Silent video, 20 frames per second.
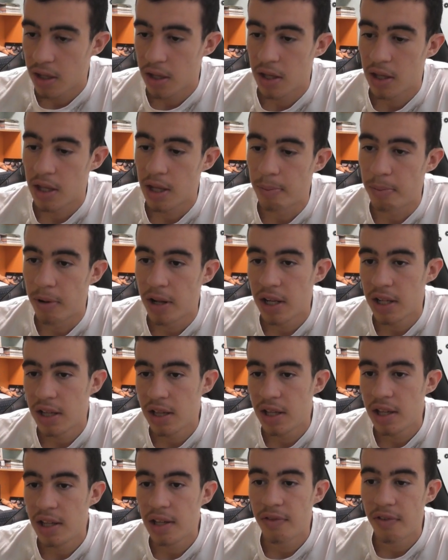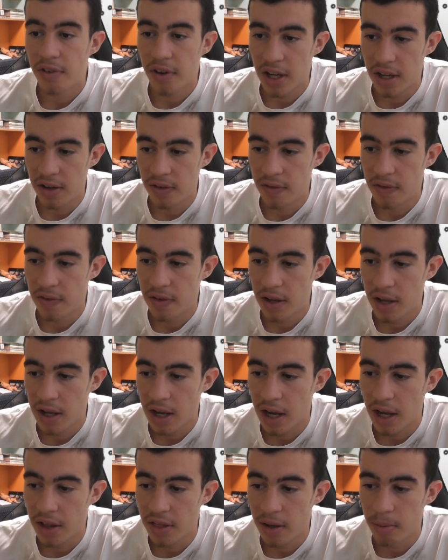he played d5,
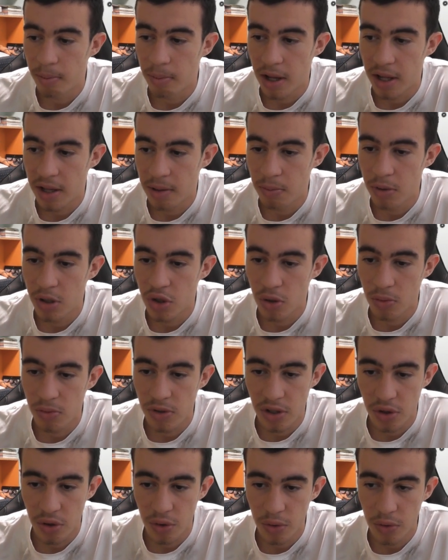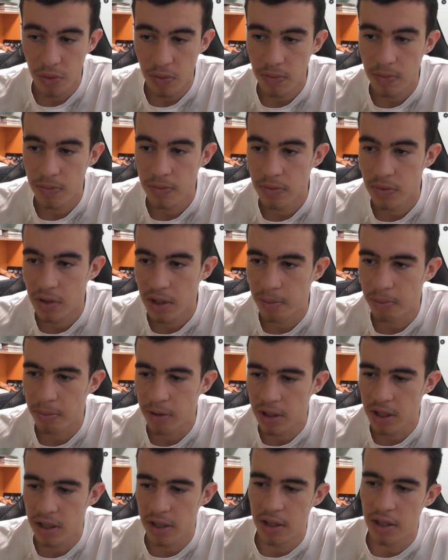I then played bishop g2, he
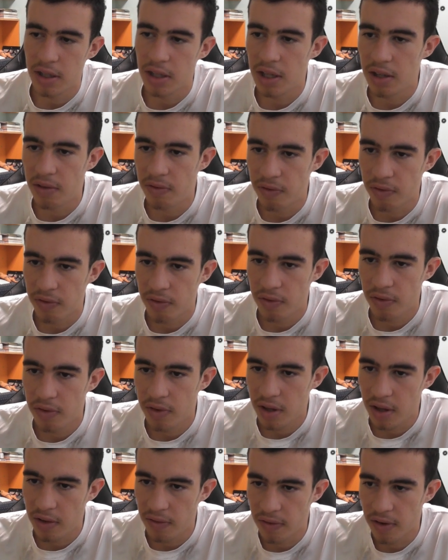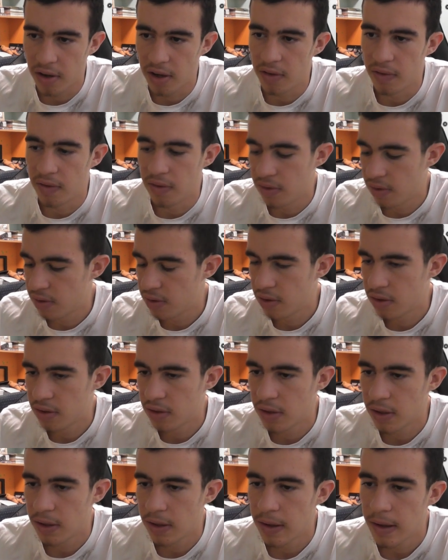played e5,
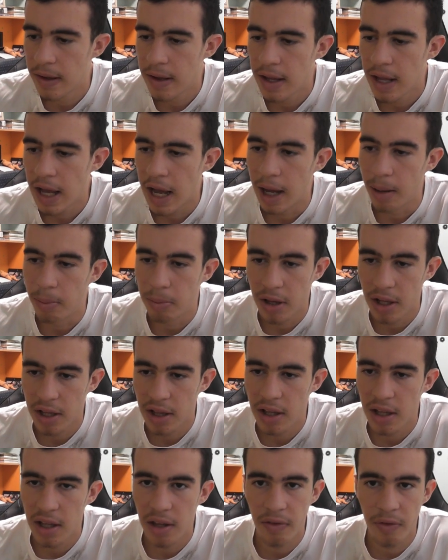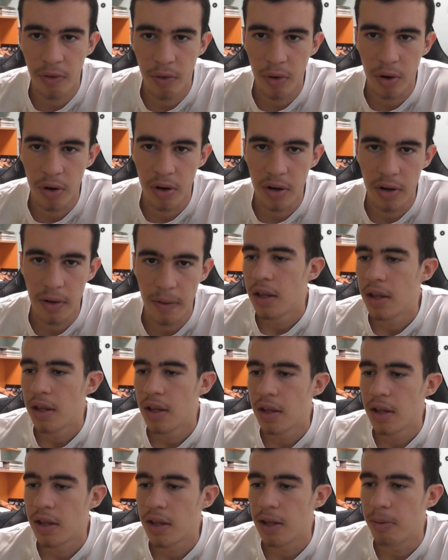I played e4.
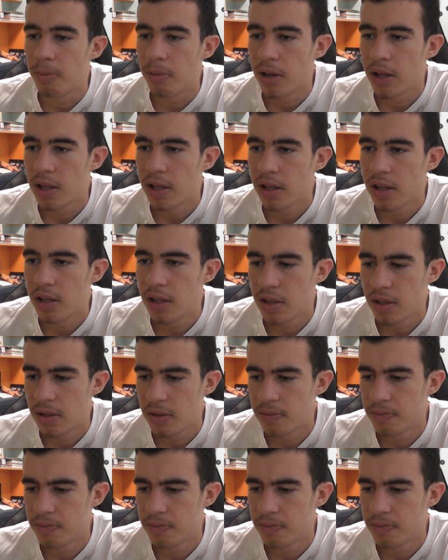He played